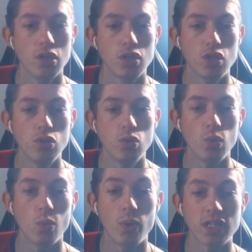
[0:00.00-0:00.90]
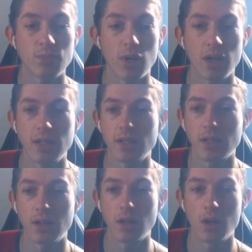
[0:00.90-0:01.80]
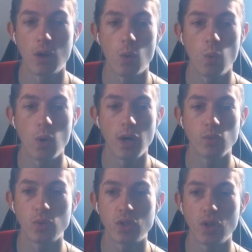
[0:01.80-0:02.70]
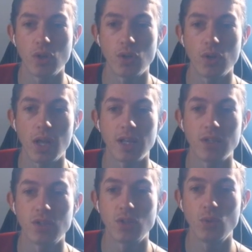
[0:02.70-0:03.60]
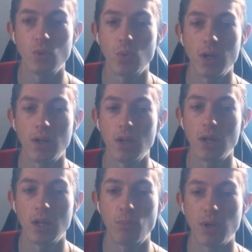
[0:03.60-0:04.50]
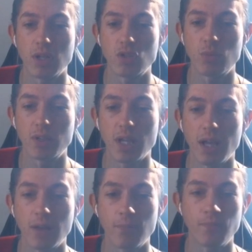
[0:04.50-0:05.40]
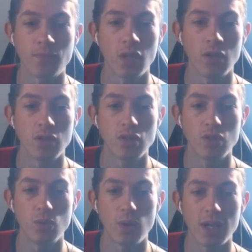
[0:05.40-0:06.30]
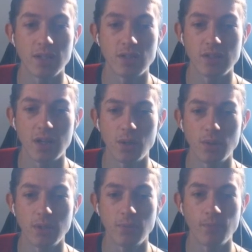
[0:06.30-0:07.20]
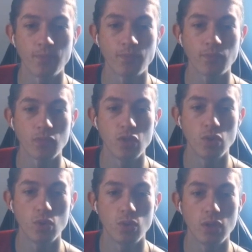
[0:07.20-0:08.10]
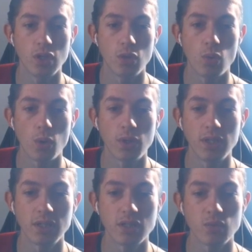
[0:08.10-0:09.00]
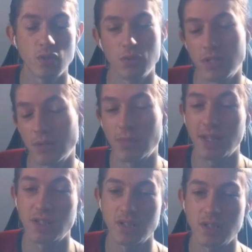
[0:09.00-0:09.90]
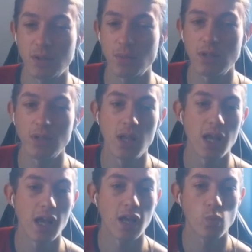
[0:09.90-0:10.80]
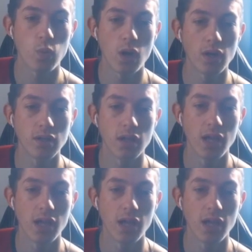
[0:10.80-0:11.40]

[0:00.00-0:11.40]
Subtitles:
2 Respite, 1 Return, and 2 Impenetrable Attack, 2 Esadari, 2 Neurokius, which we didn't manage to summon, and 1